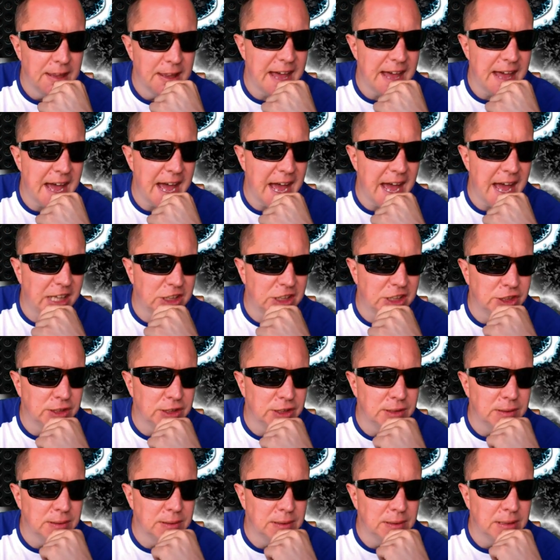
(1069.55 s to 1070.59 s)
That
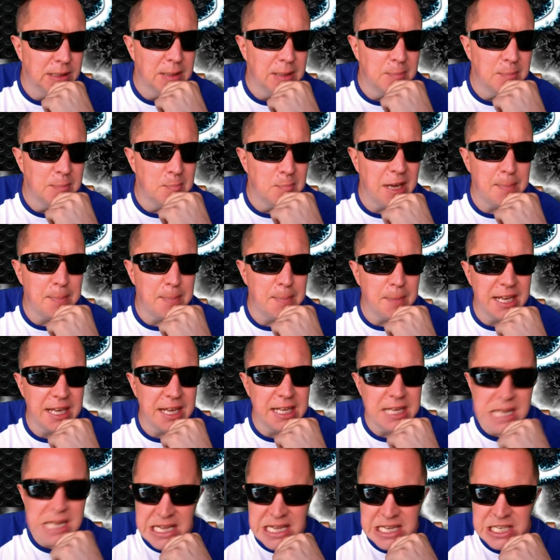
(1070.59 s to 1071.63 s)
action may
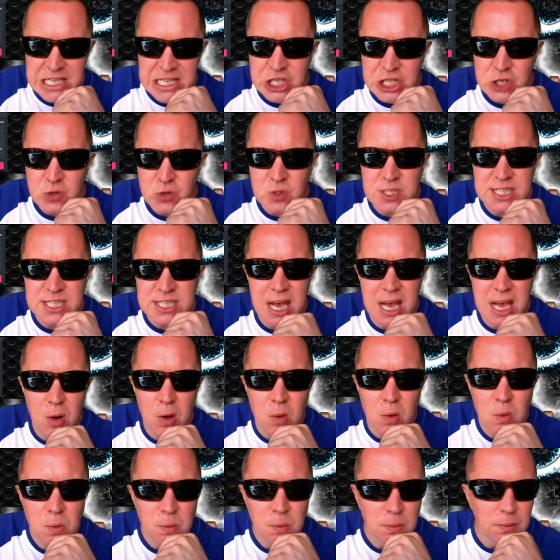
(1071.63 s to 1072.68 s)
be to
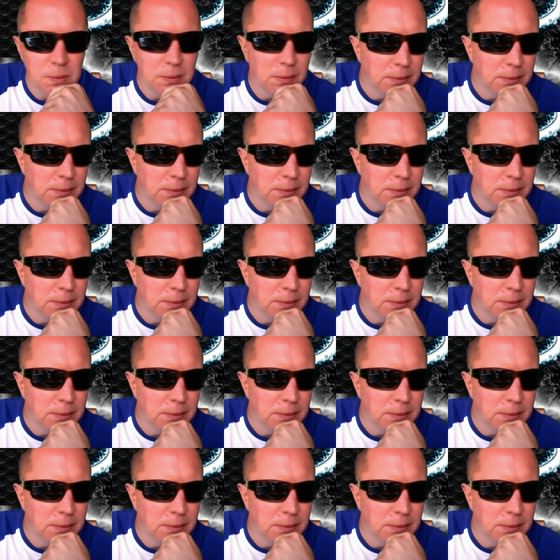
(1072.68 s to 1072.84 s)
sell